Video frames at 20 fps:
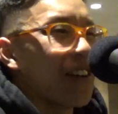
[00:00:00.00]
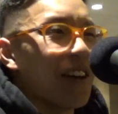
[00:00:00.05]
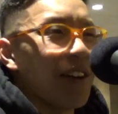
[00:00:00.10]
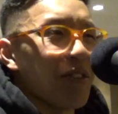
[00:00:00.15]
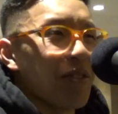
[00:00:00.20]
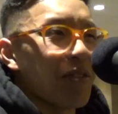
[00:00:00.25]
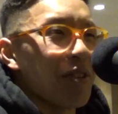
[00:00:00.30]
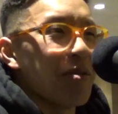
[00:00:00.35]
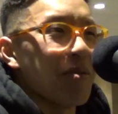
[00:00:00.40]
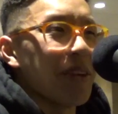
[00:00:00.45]
know how to
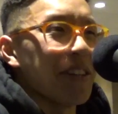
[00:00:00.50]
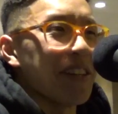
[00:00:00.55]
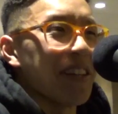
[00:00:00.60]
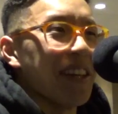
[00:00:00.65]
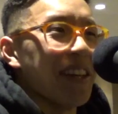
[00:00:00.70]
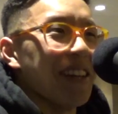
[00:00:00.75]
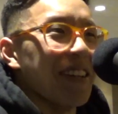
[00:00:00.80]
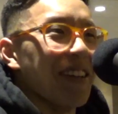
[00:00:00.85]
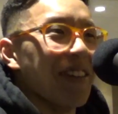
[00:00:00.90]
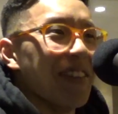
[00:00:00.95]
feel about
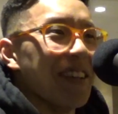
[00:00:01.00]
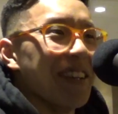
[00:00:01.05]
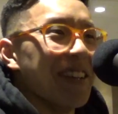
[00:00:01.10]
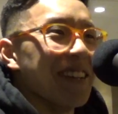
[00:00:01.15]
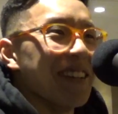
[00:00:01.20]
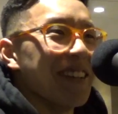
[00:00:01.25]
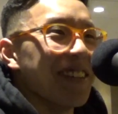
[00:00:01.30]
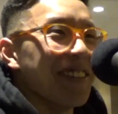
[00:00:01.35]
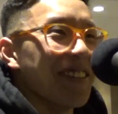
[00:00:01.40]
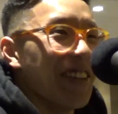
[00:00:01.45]
that. I mean,
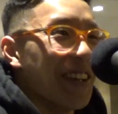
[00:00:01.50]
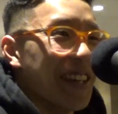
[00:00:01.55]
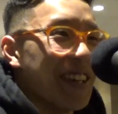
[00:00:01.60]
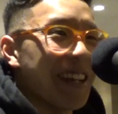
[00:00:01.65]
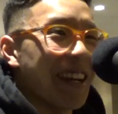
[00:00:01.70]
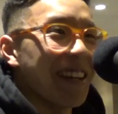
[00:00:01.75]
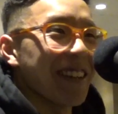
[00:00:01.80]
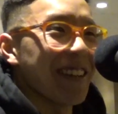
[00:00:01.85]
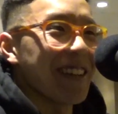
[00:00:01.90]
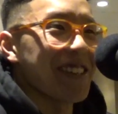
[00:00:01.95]
he
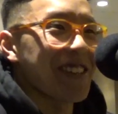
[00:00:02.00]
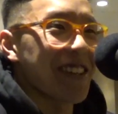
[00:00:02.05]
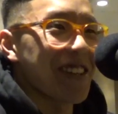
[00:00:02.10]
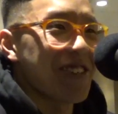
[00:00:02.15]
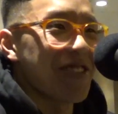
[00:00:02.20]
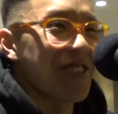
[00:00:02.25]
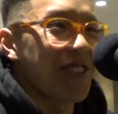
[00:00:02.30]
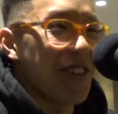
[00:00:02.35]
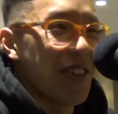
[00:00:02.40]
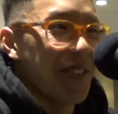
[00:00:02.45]
kind of like shot
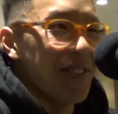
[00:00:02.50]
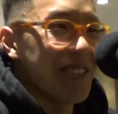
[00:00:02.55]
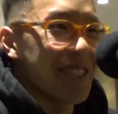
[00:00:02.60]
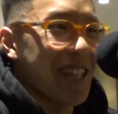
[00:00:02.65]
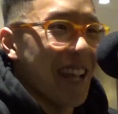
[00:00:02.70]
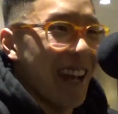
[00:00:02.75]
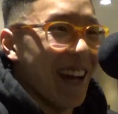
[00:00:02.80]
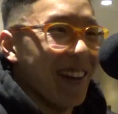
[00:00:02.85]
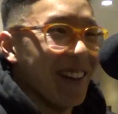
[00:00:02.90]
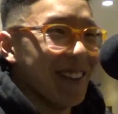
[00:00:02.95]
your dreams down.